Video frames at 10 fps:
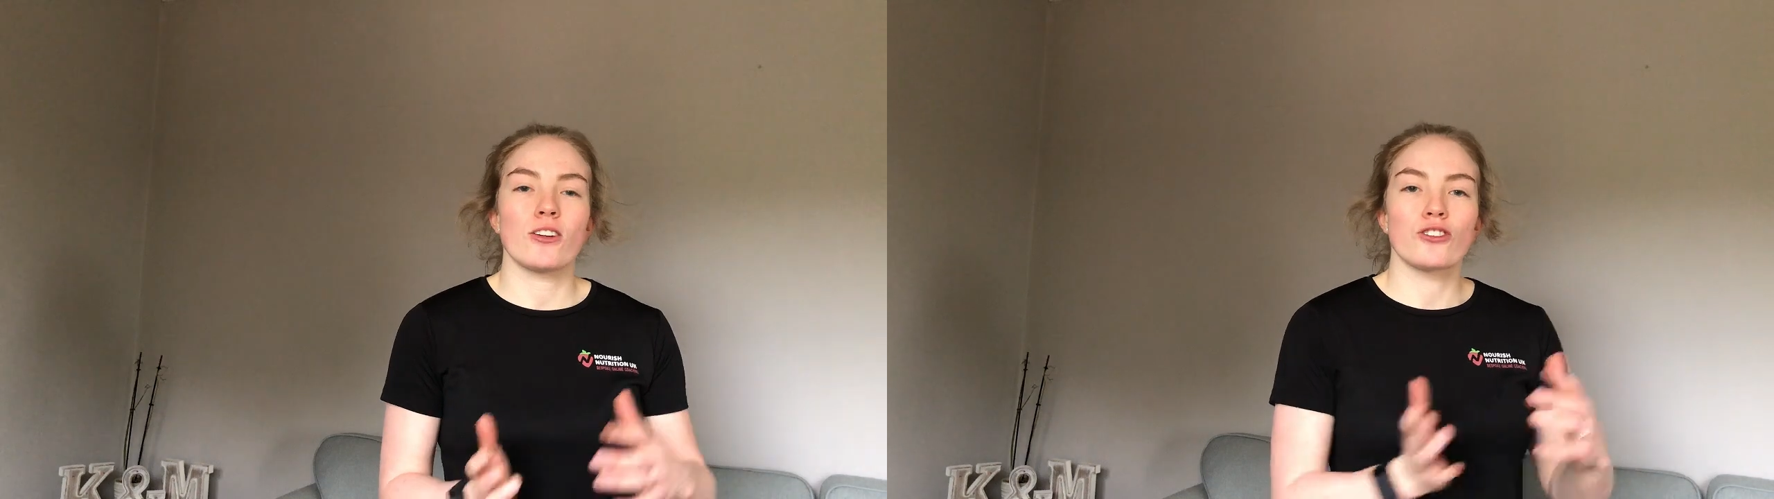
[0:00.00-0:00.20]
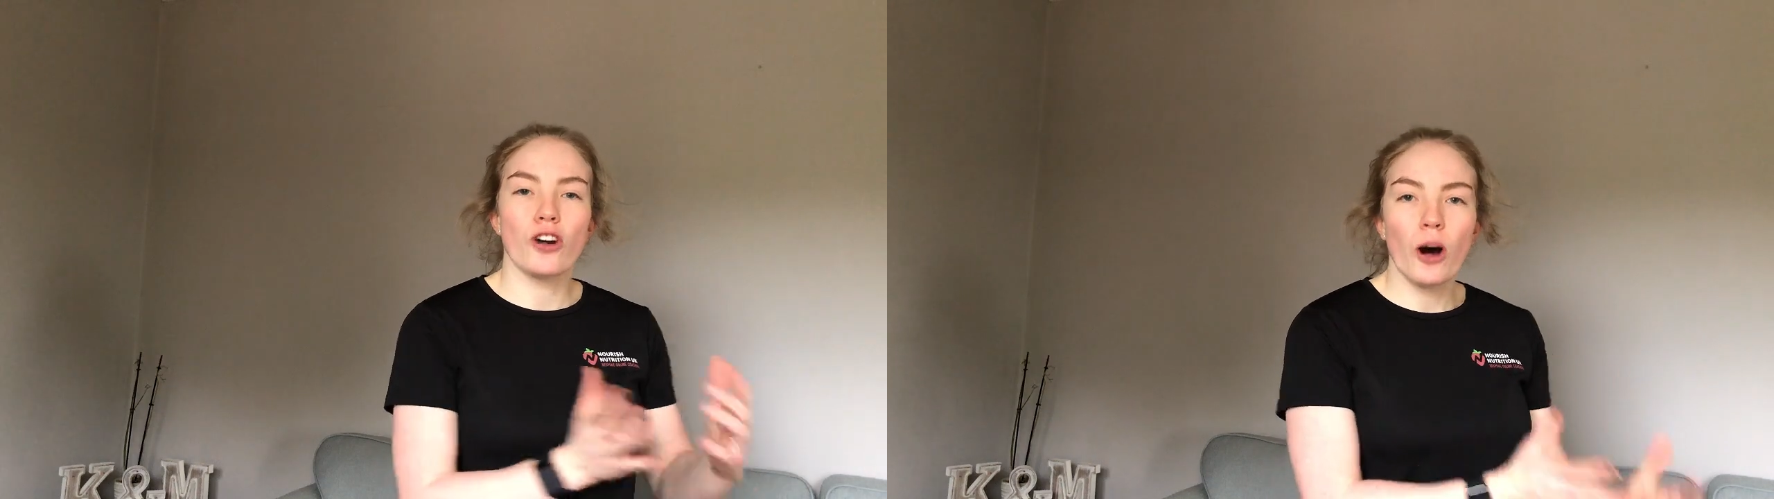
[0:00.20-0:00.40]

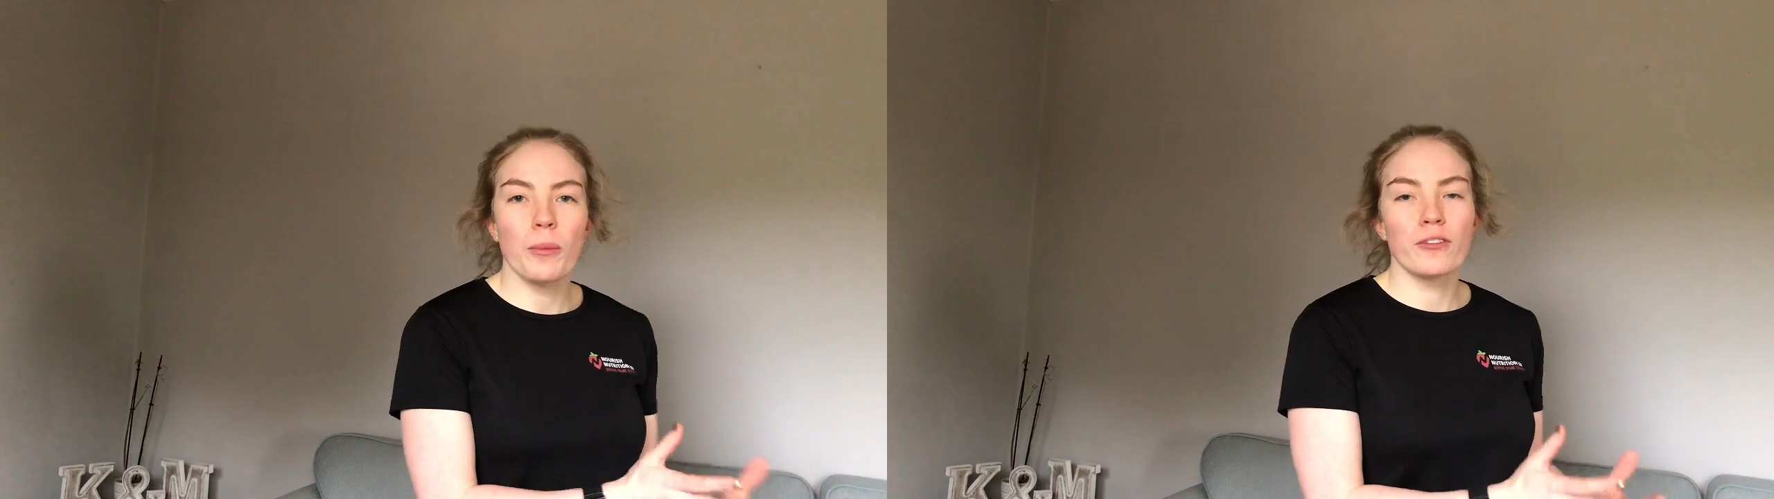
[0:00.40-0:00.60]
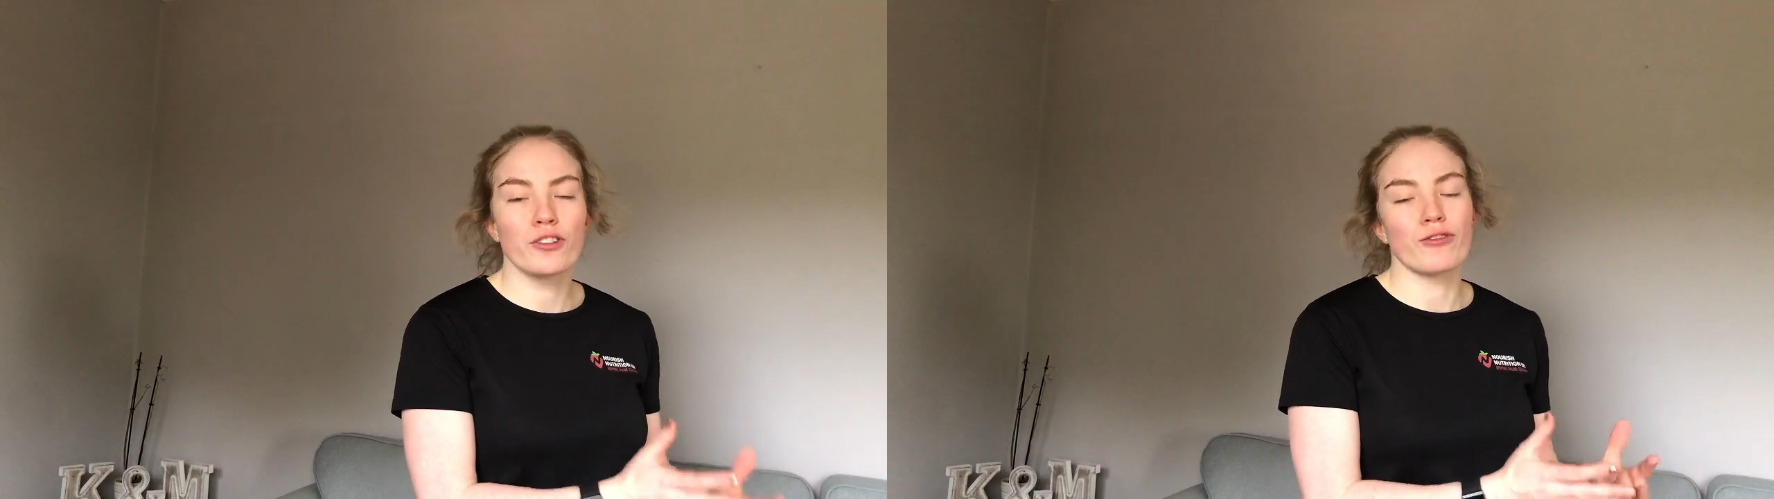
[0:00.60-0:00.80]
on top
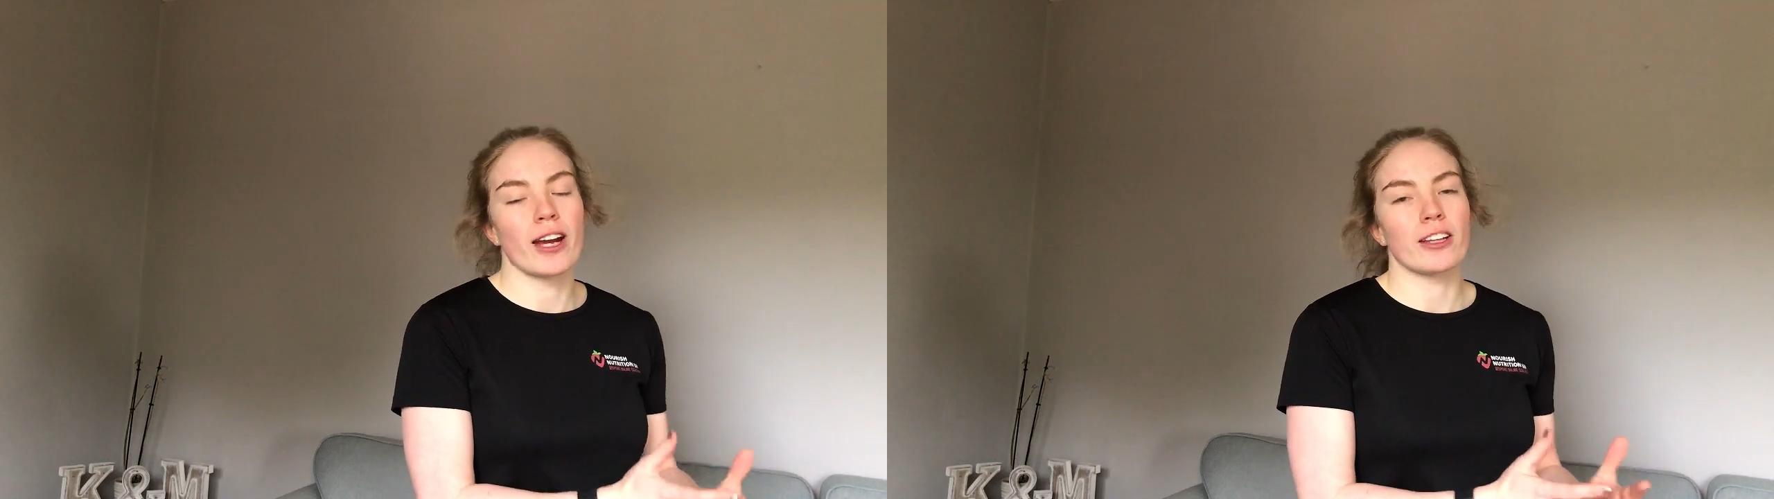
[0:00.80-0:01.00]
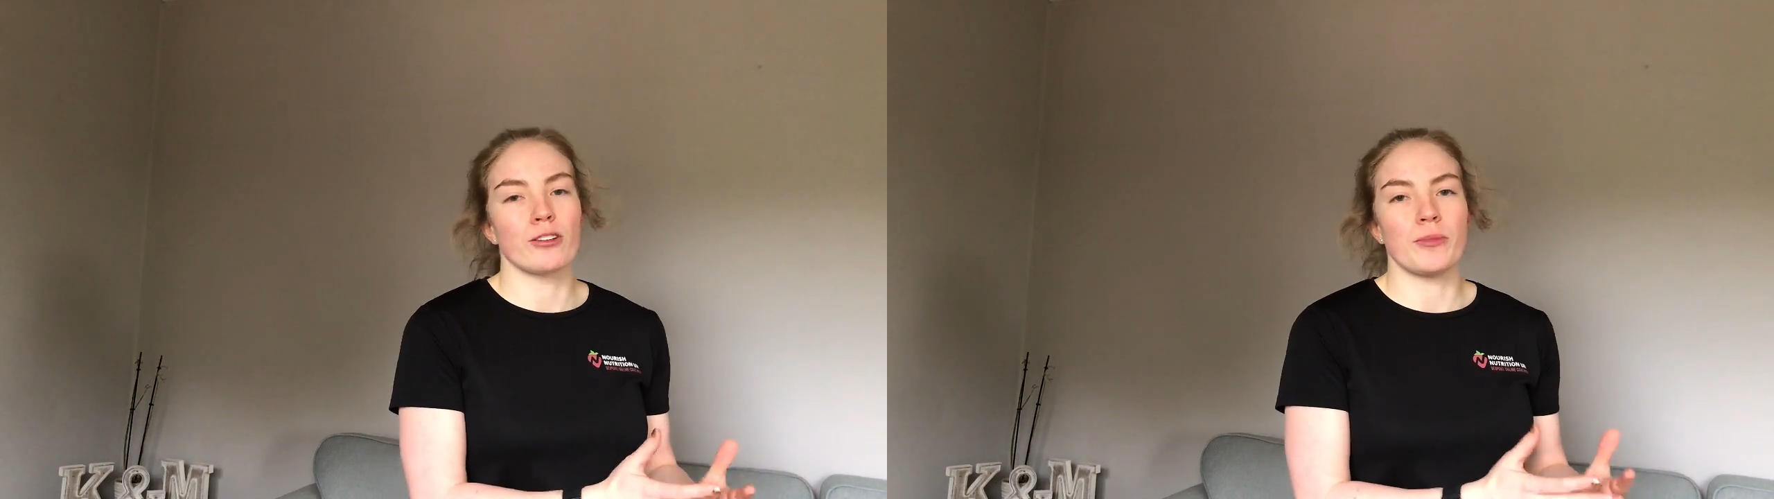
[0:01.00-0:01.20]
of your
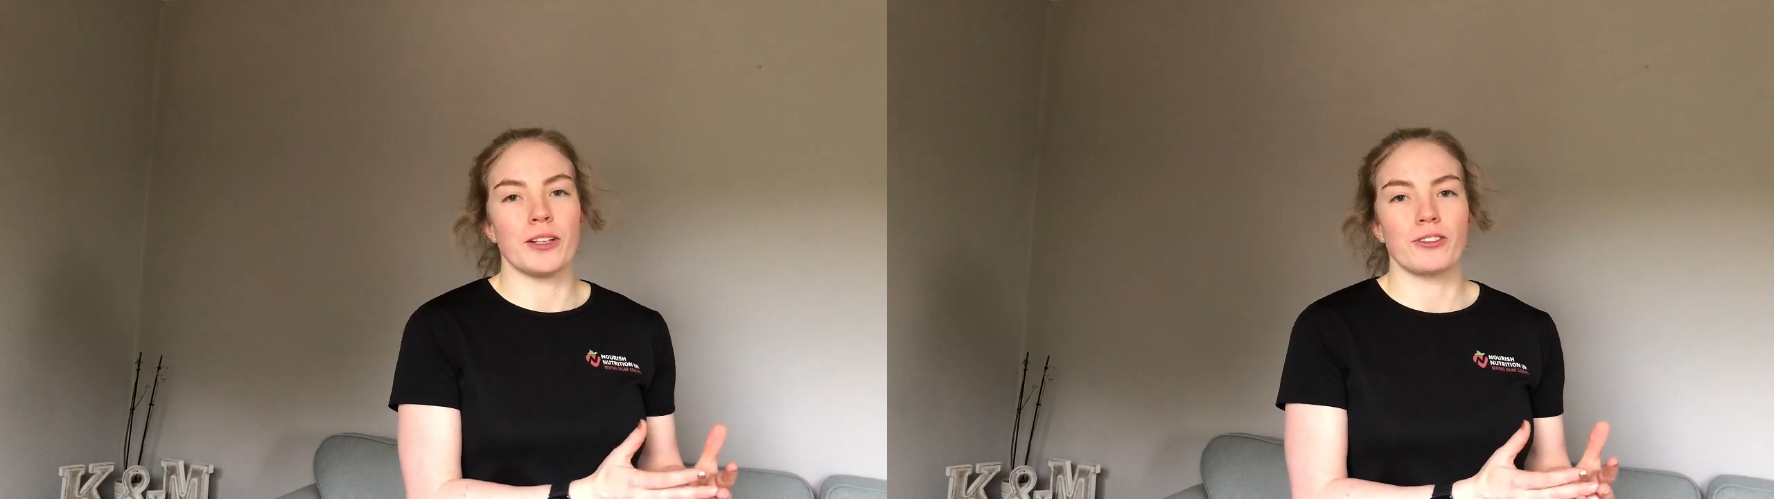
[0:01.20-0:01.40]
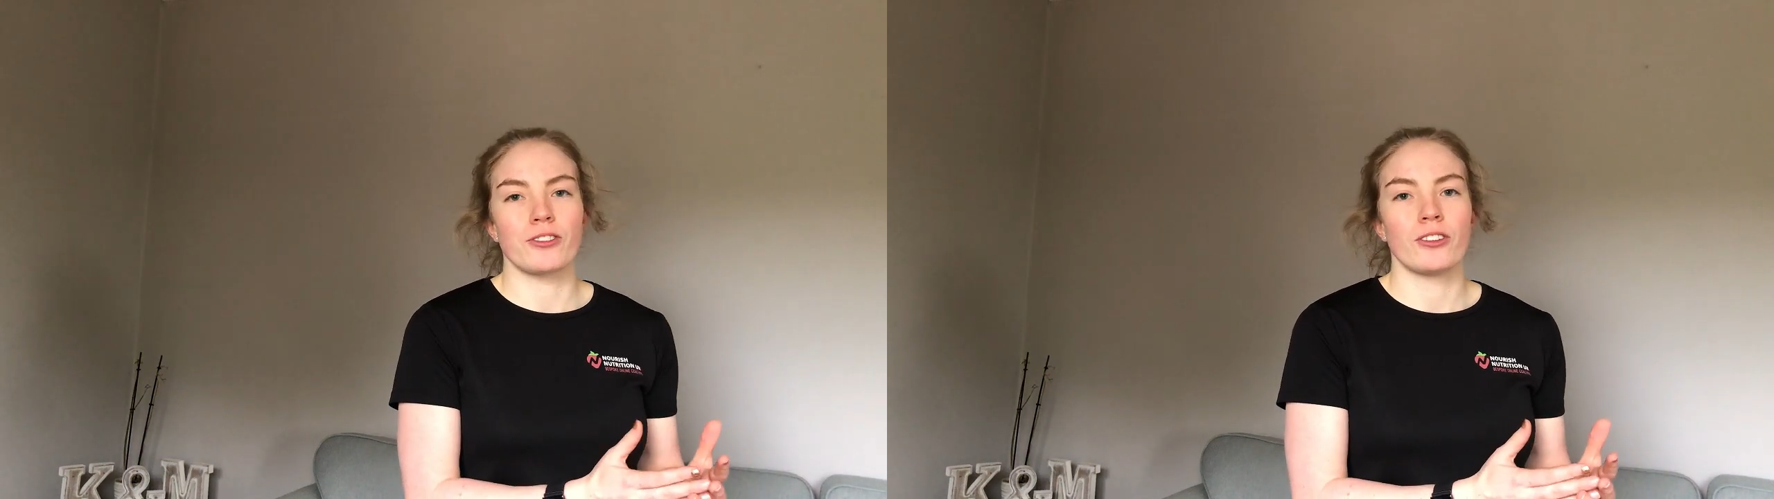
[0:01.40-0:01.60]
regular
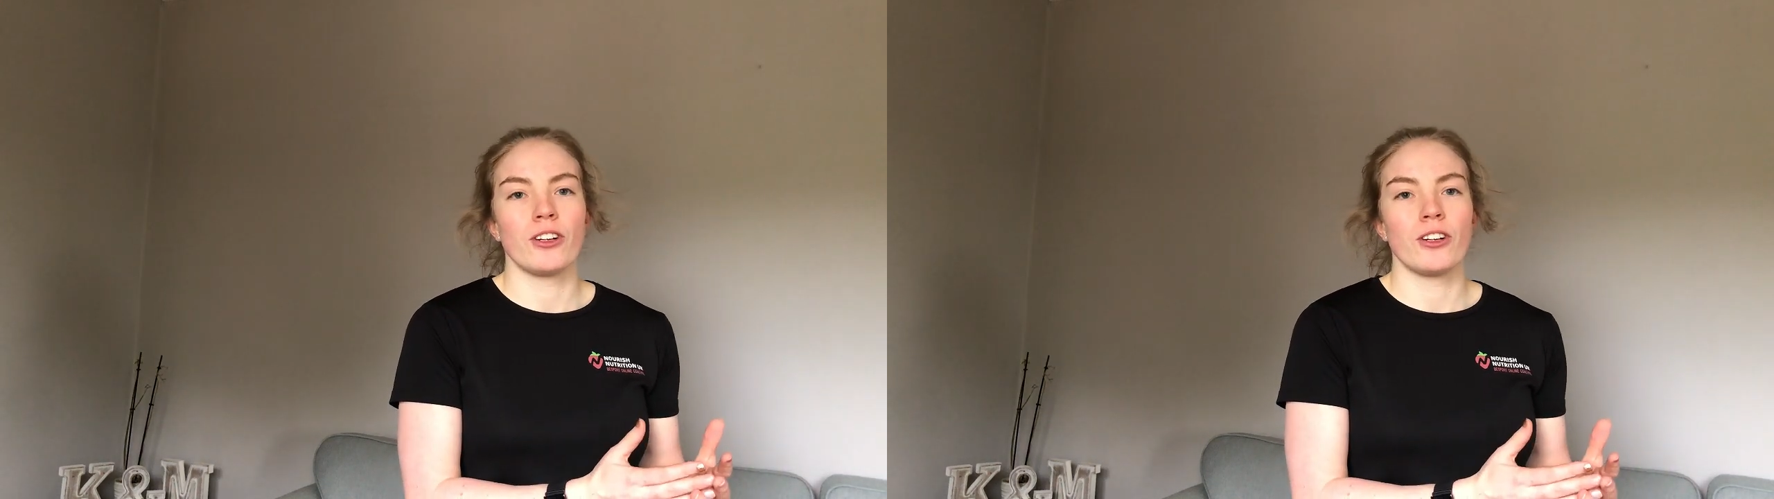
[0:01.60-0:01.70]
meals.